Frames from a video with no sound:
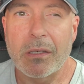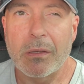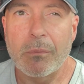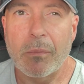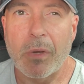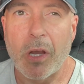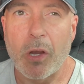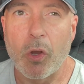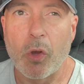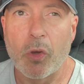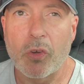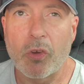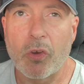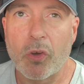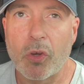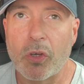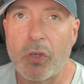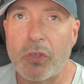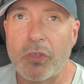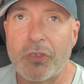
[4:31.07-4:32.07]
Our whole
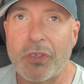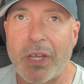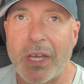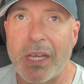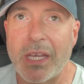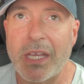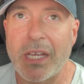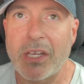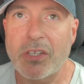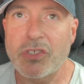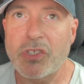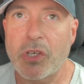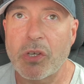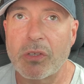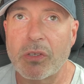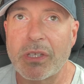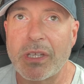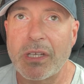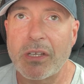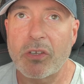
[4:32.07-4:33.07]
cruise, I
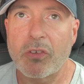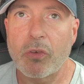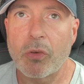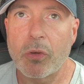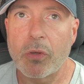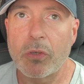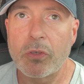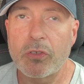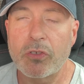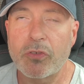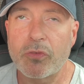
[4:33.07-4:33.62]
insured the cruise